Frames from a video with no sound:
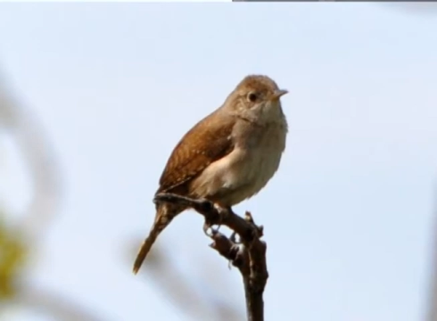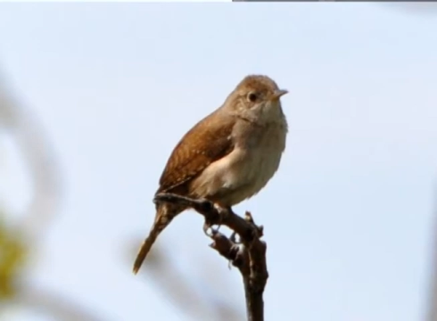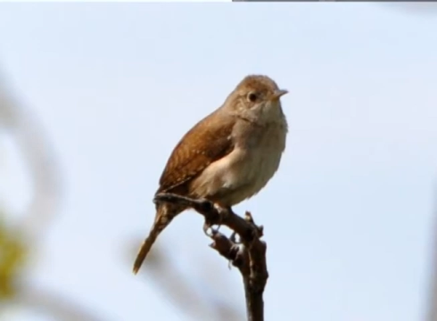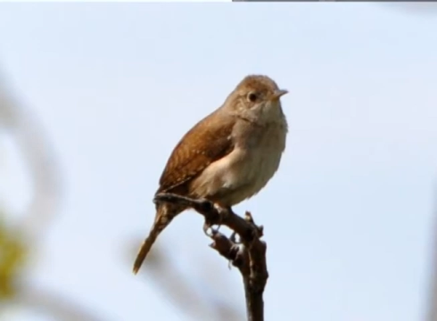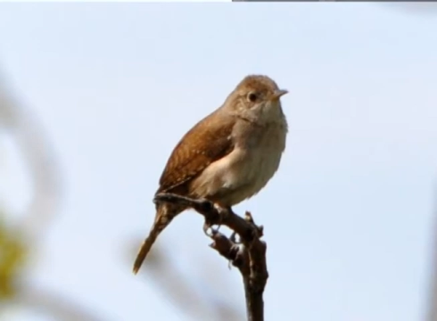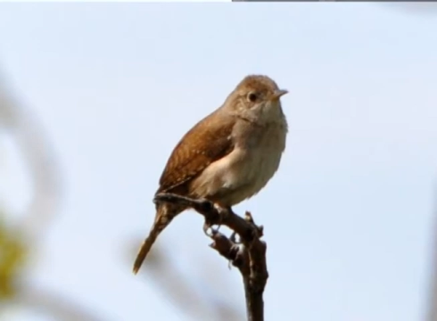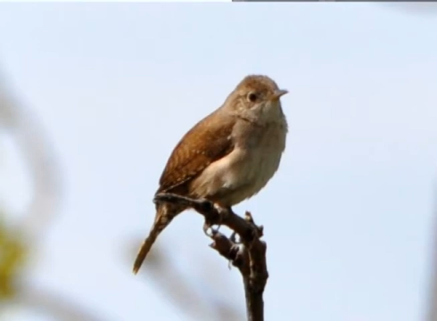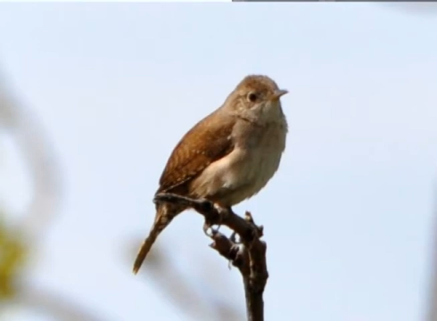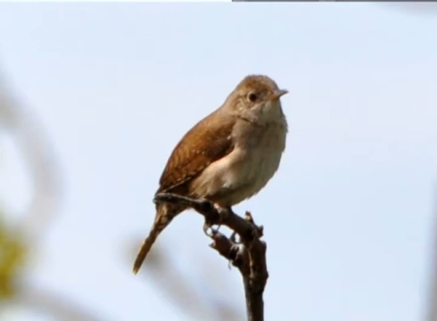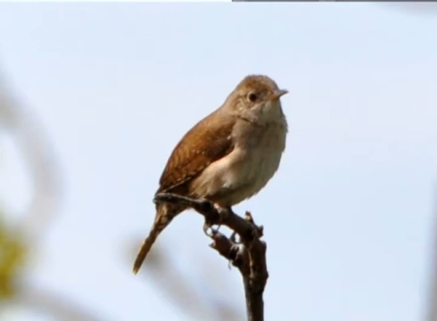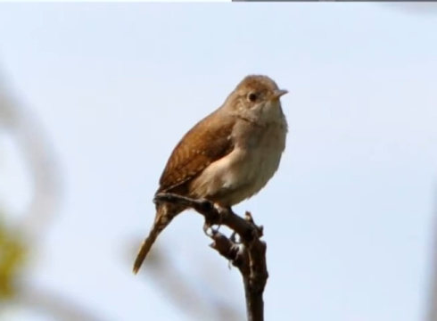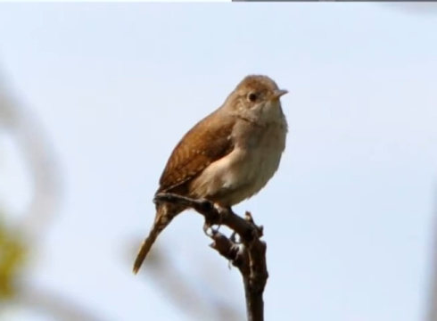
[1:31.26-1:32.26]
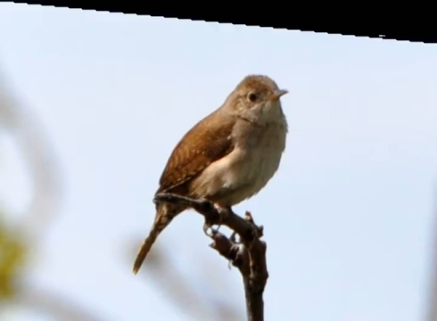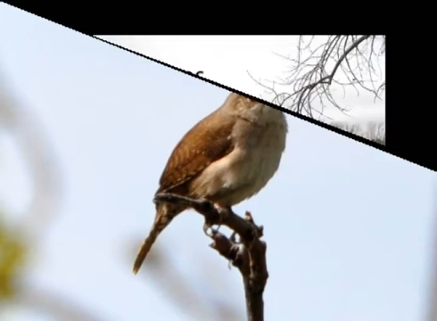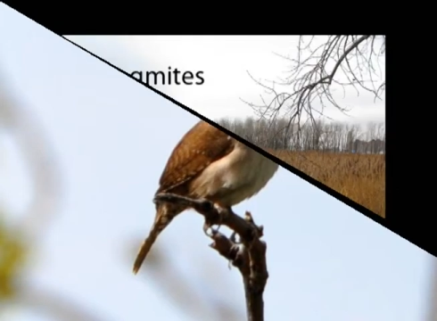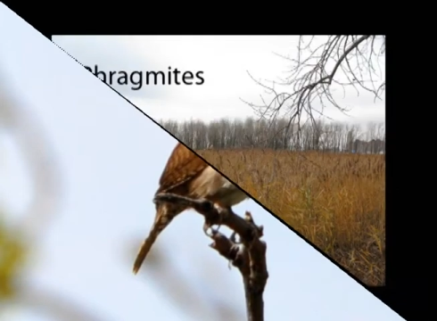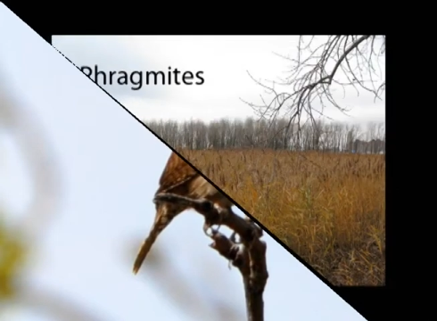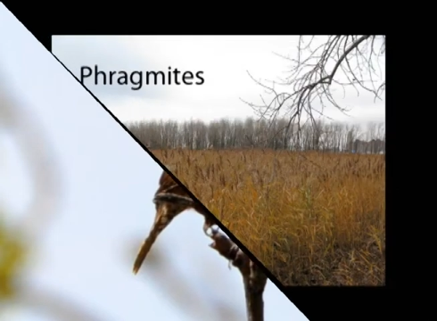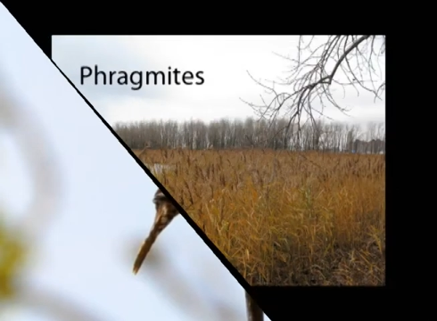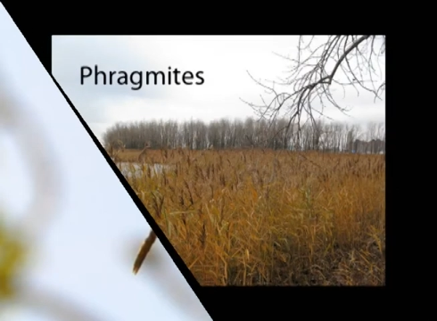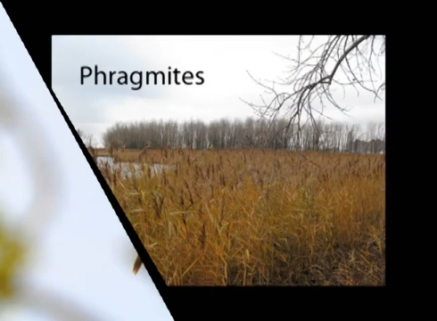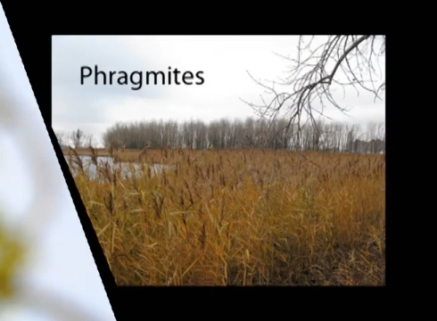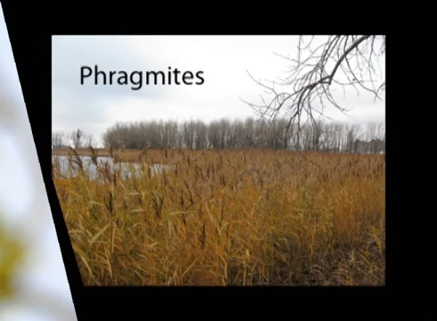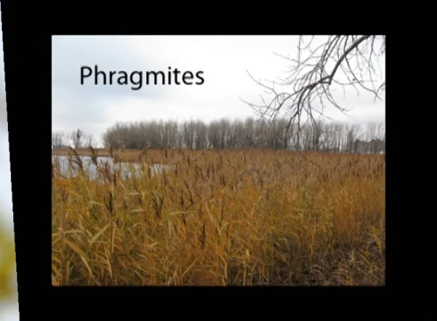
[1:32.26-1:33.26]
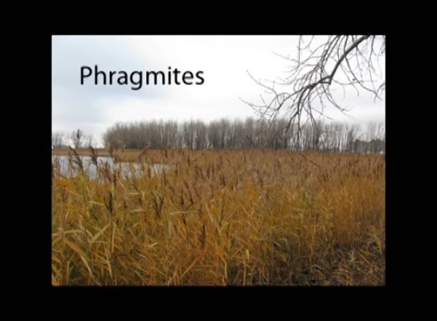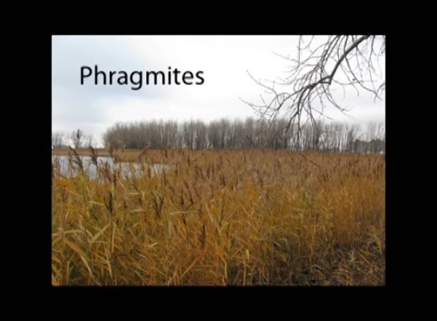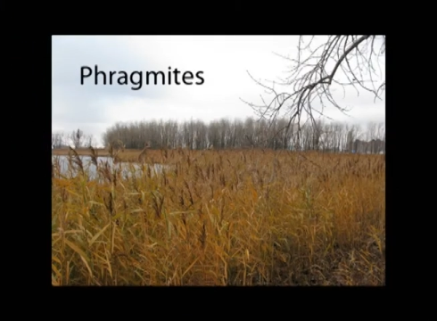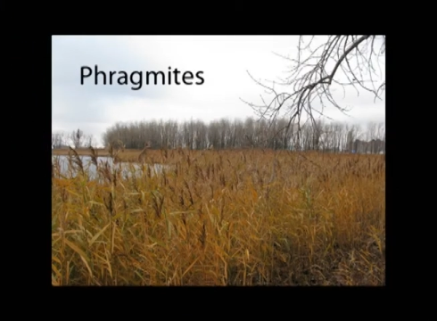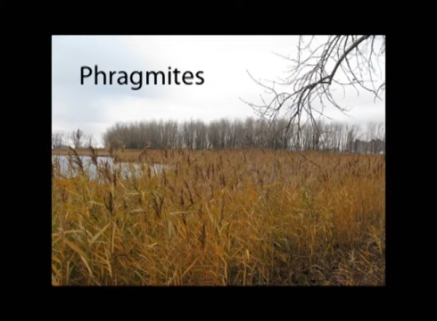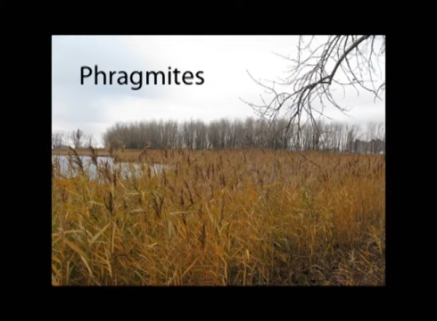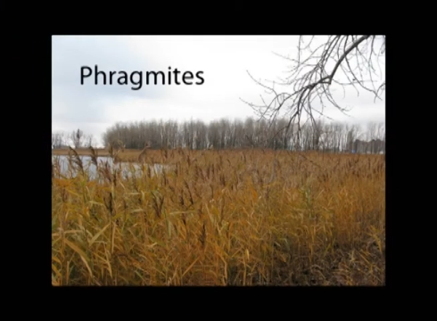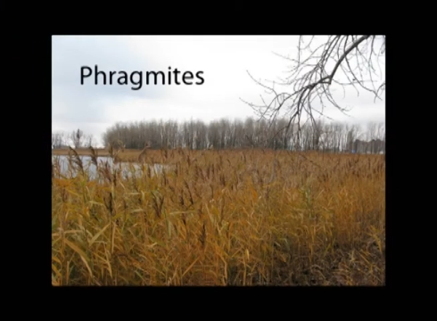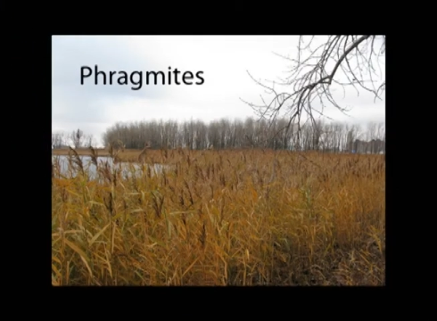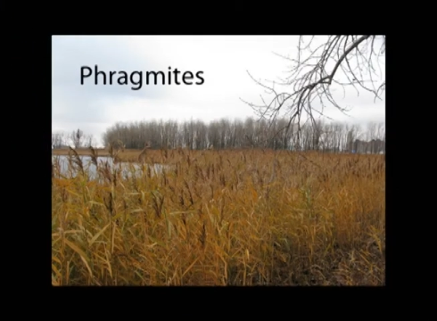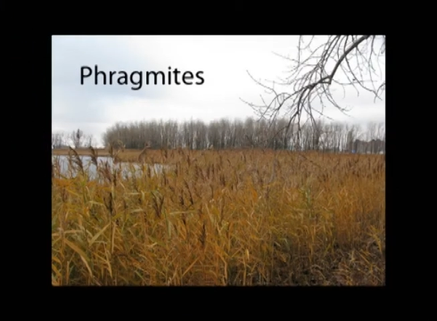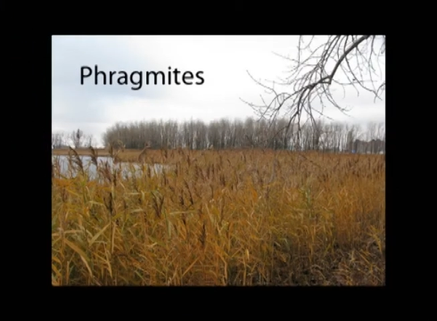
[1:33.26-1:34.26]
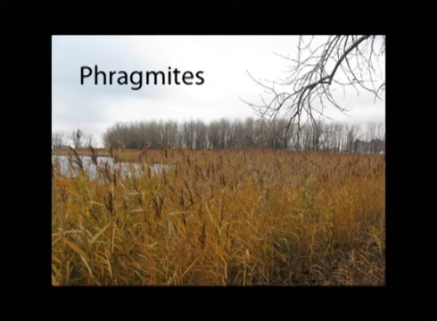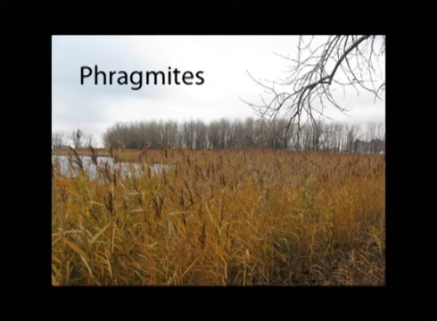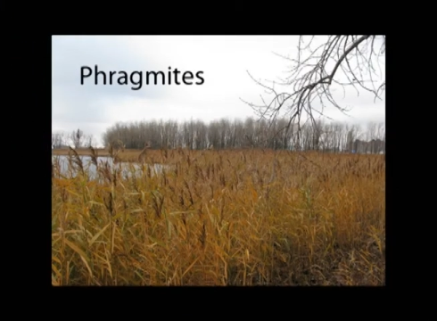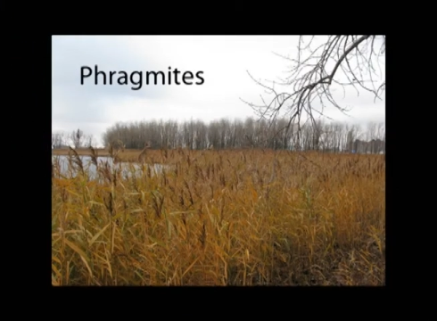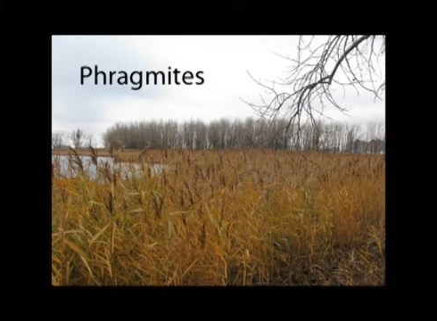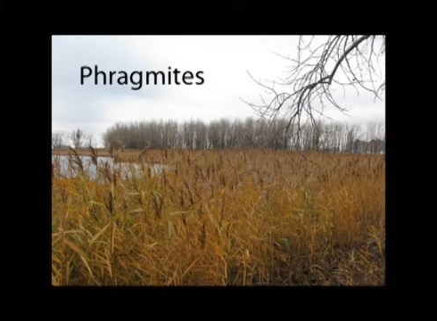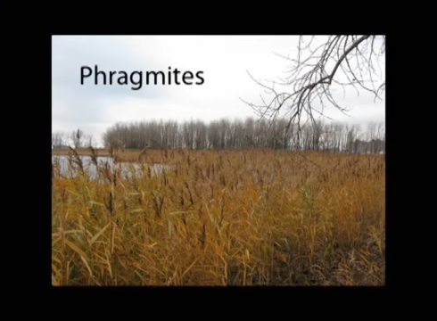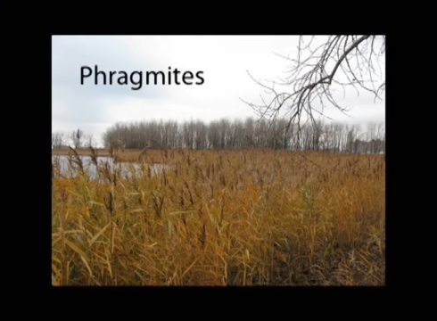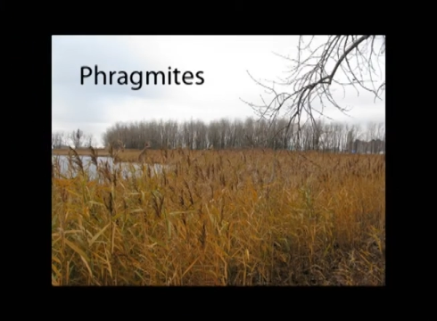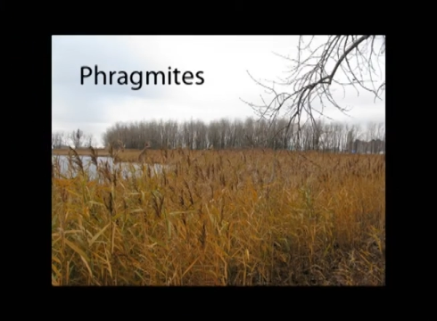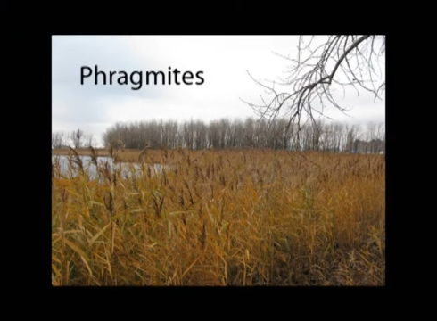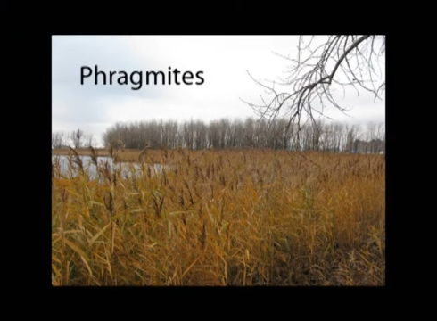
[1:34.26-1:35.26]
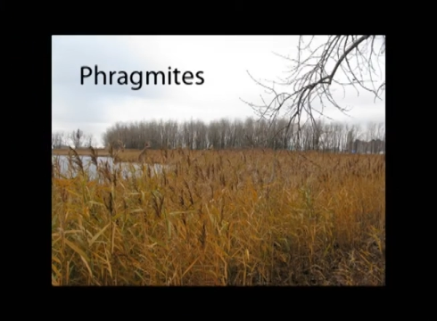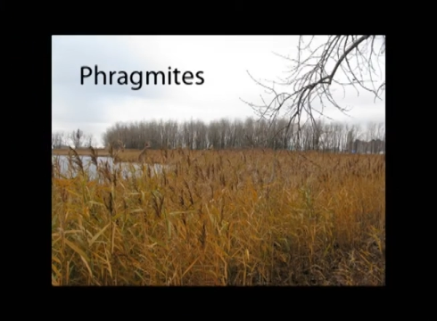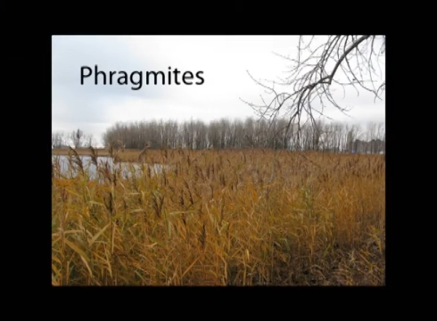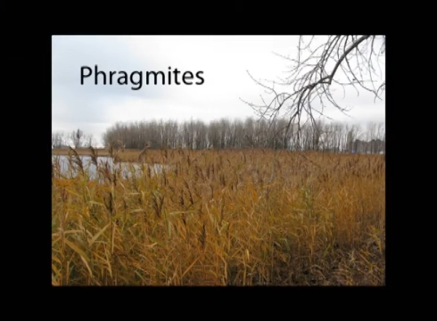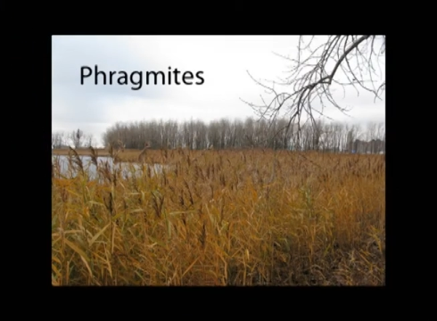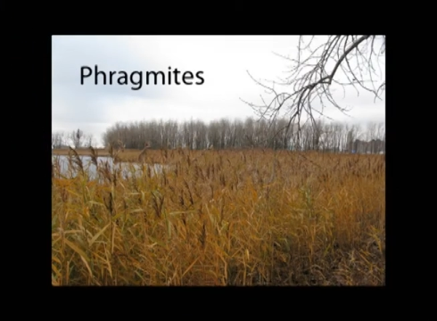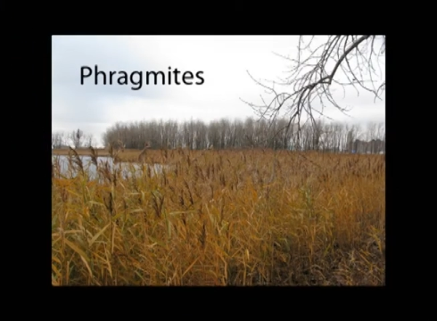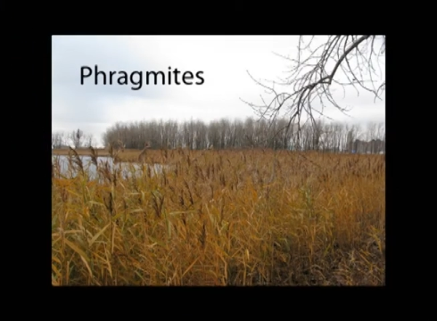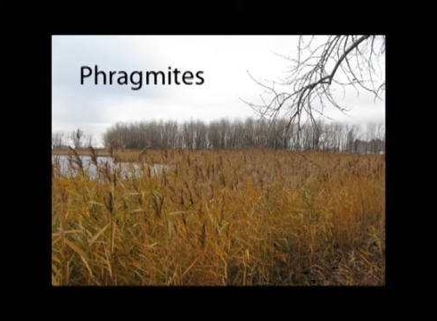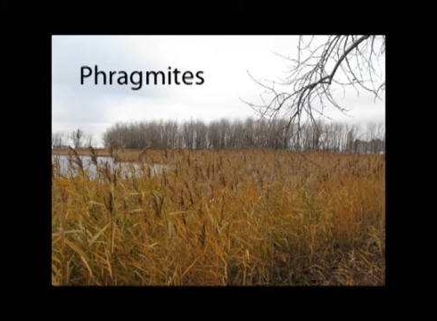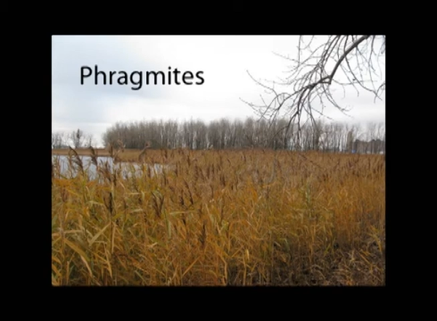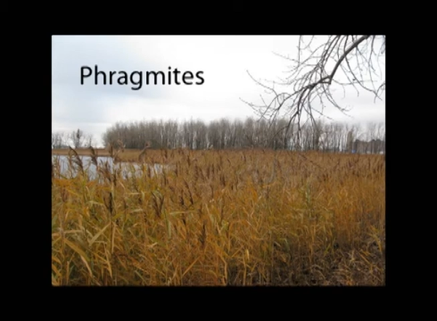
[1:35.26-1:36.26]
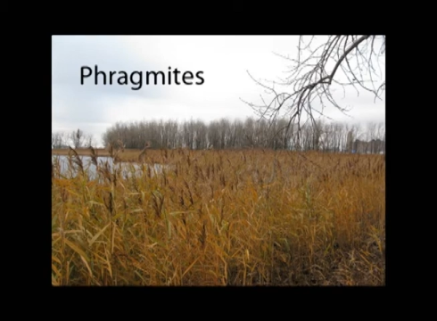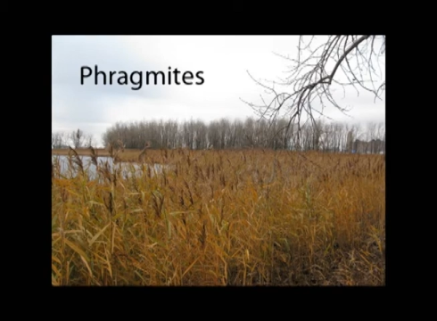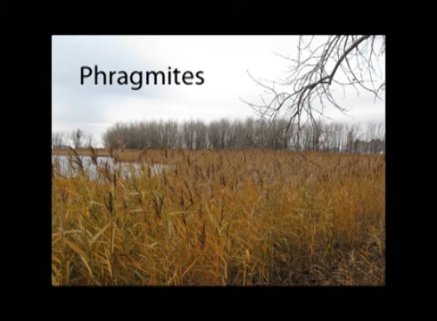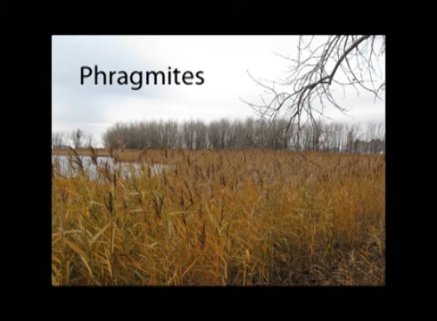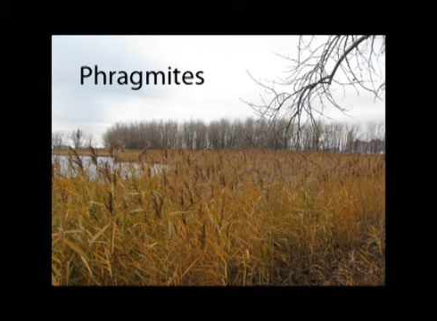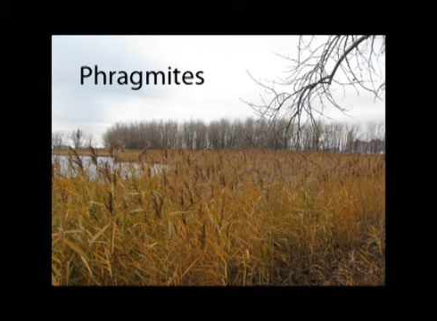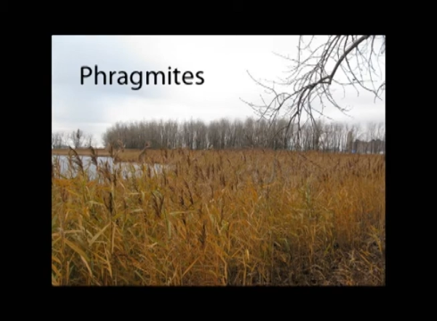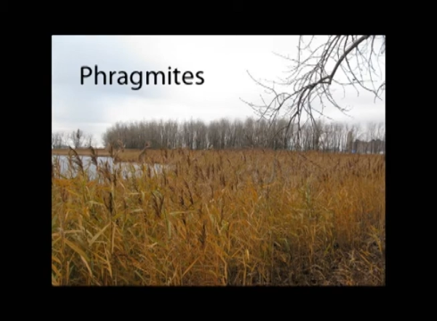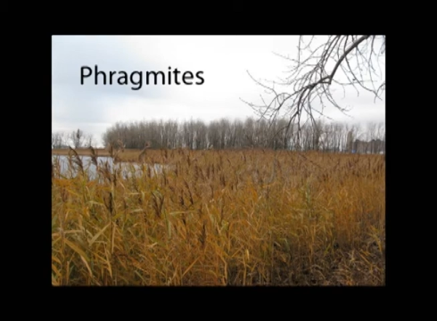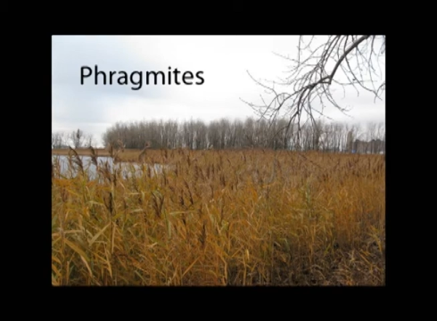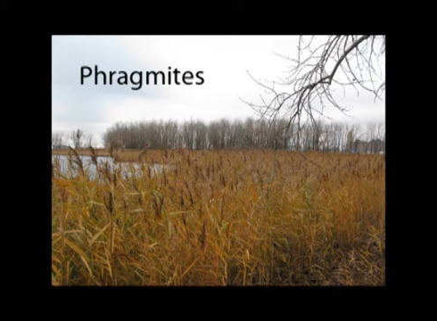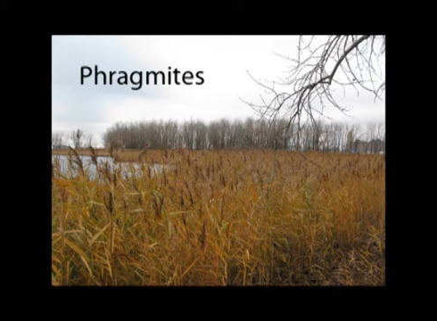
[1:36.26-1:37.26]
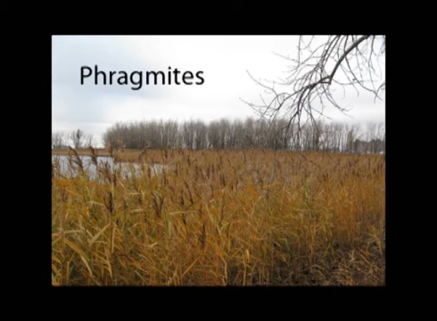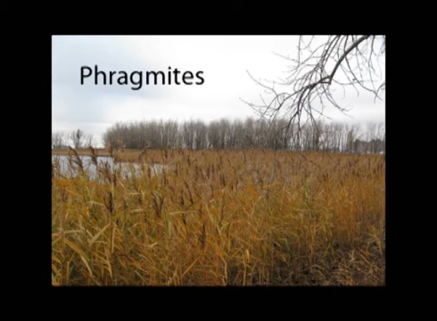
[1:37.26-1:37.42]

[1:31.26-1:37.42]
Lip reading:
[unreadable: no face in view]